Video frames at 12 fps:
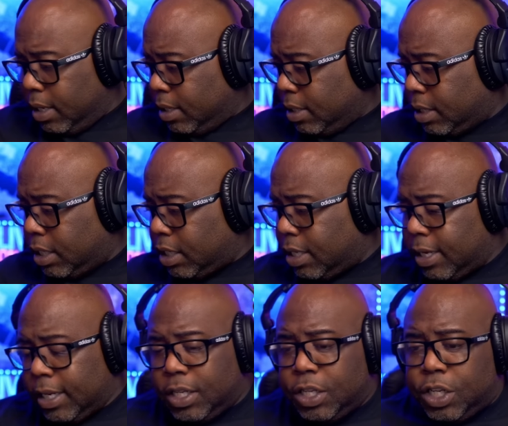Just,
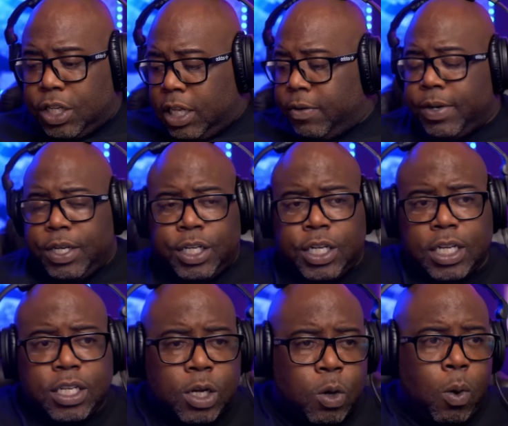this is literally
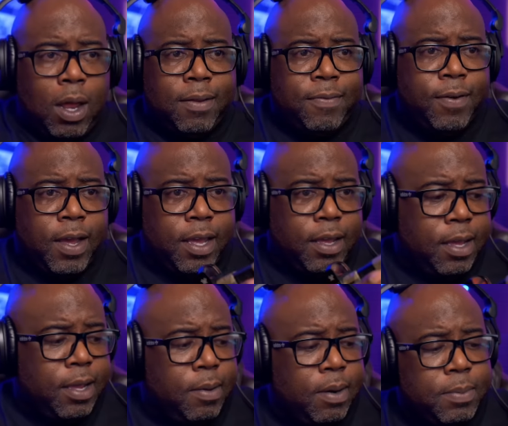just to qualify
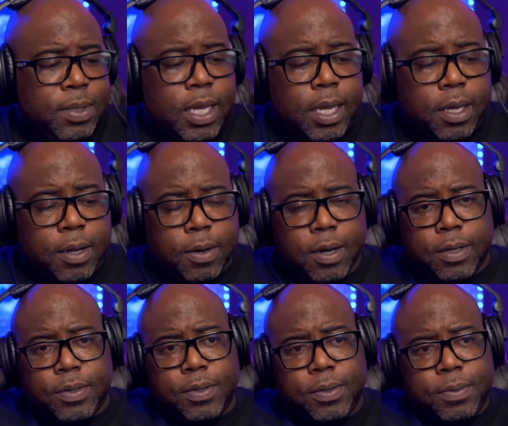what I'm saying here,
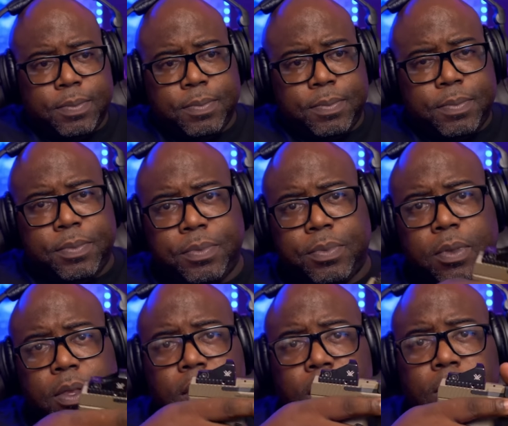guys.
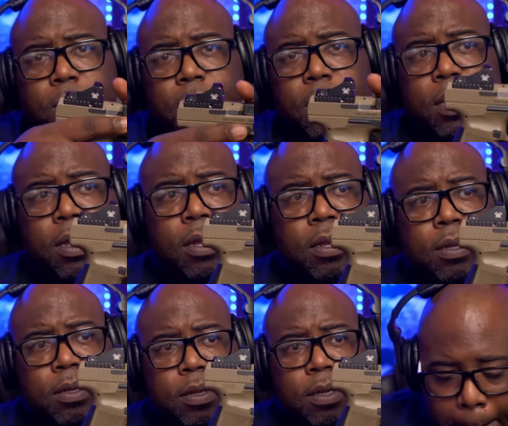Right.
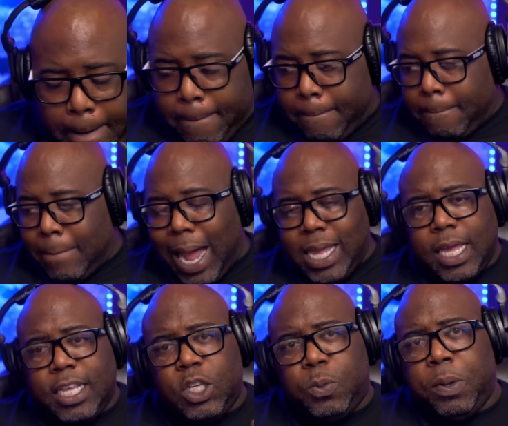My
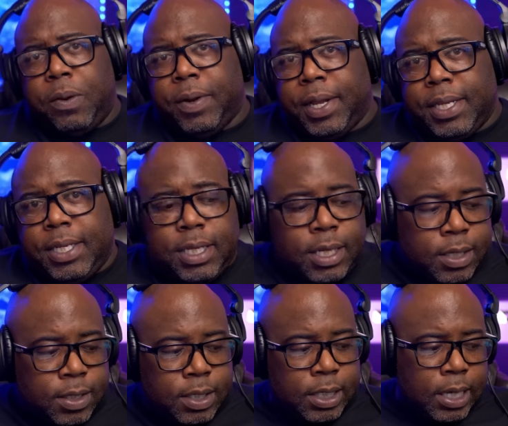
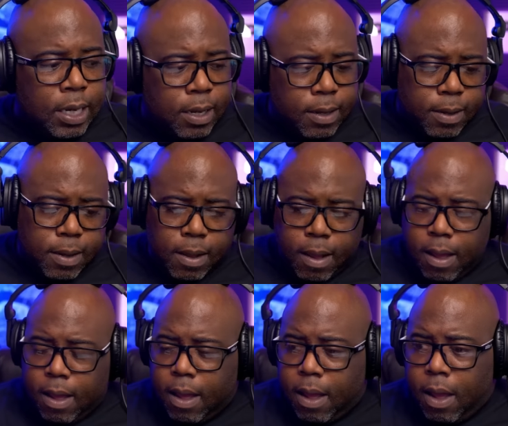experiences
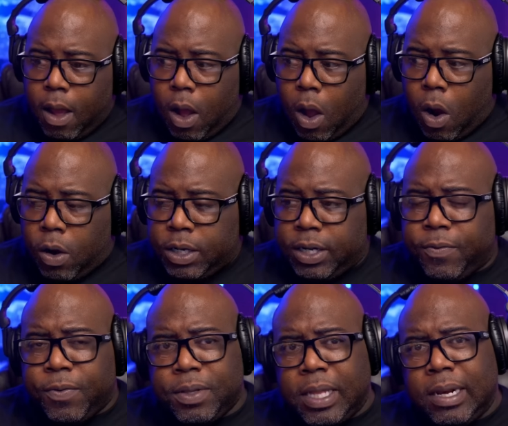are
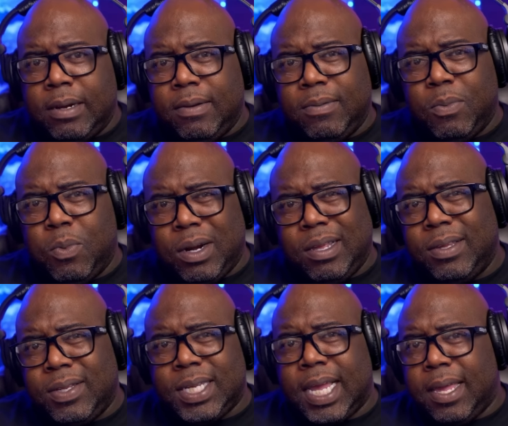different than what
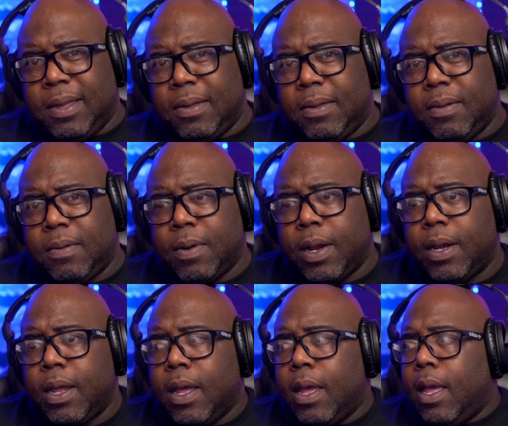he's saying, right?
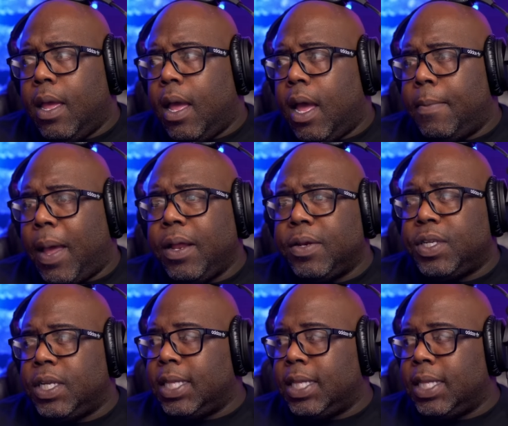I understand